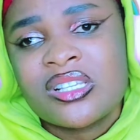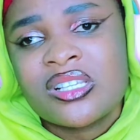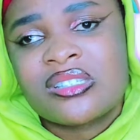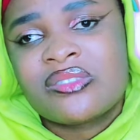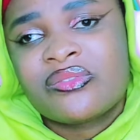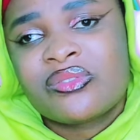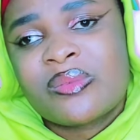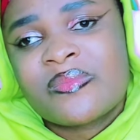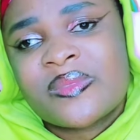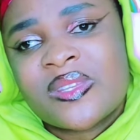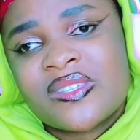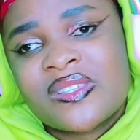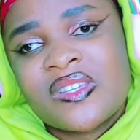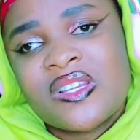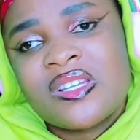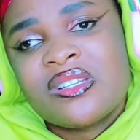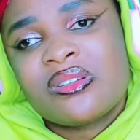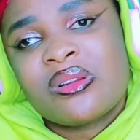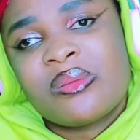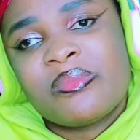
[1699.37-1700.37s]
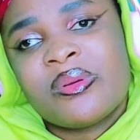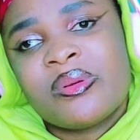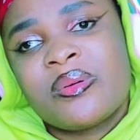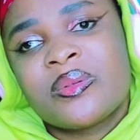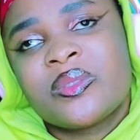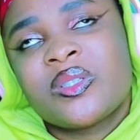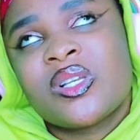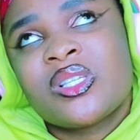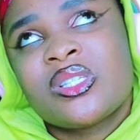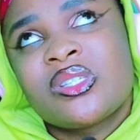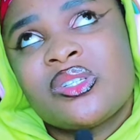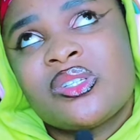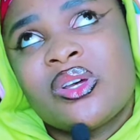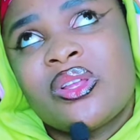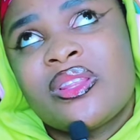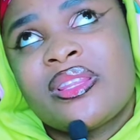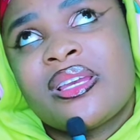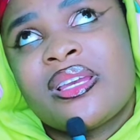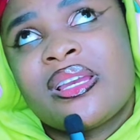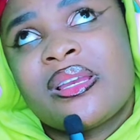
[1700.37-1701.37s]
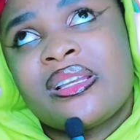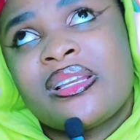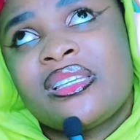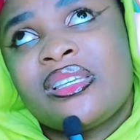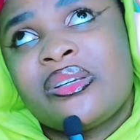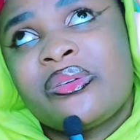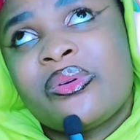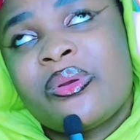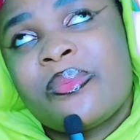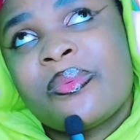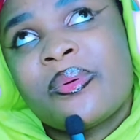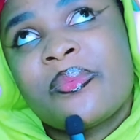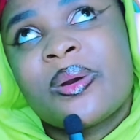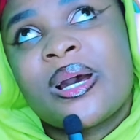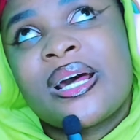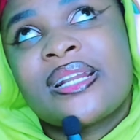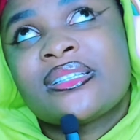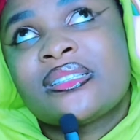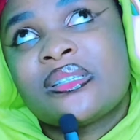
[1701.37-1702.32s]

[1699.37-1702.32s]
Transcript: from the central people, because you know the Gikuyu people are